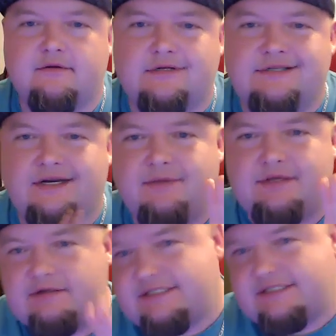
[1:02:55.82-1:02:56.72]
it's not gonna
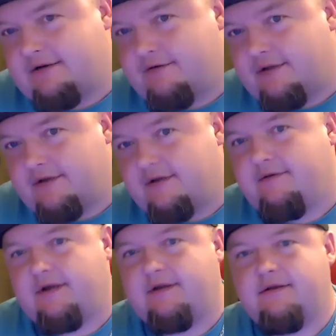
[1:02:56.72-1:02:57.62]
make you sick or anything,
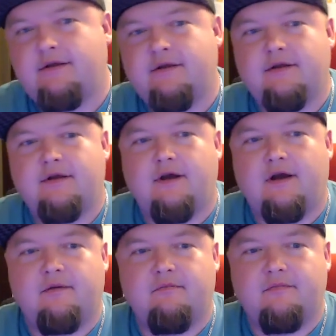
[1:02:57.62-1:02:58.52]
right?
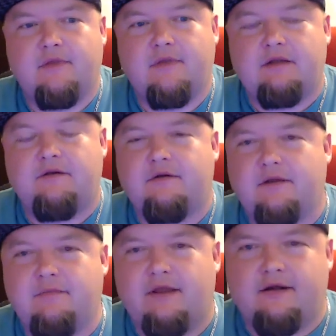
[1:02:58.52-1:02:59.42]
Um, I know they were
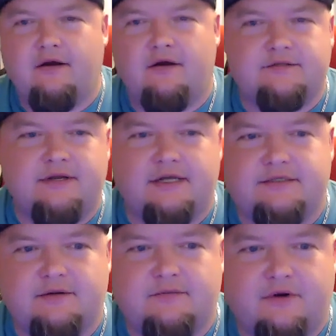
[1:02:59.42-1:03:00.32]
talking about like, oh, it's right next
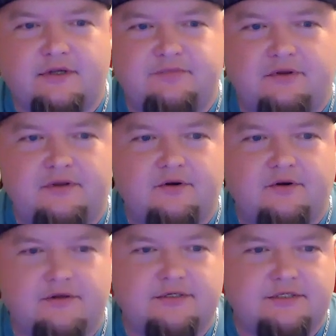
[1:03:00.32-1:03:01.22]
to the where he's building the
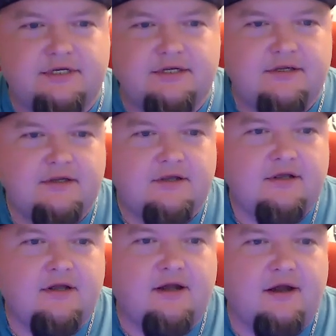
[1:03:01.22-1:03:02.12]
coils and shit.
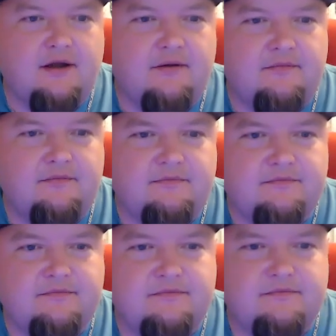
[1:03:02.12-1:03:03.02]
Um,
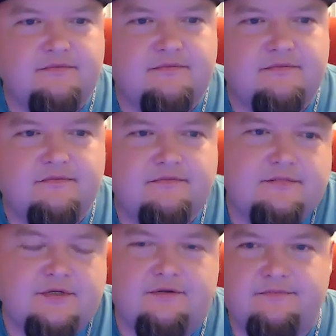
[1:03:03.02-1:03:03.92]

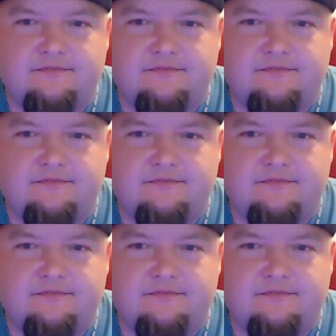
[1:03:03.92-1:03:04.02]
you know,